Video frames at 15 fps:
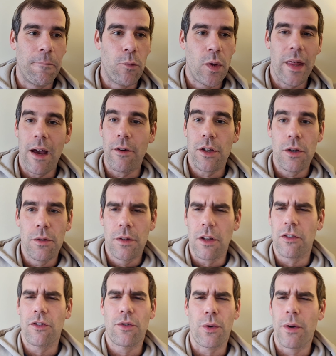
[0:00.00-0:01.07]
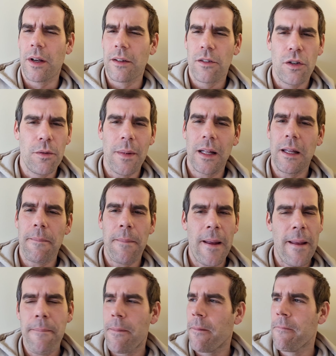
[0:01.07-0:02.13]
without you destroying too many
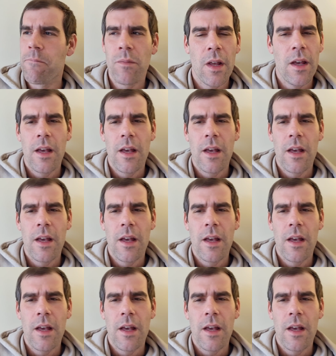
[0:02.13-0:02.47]
people.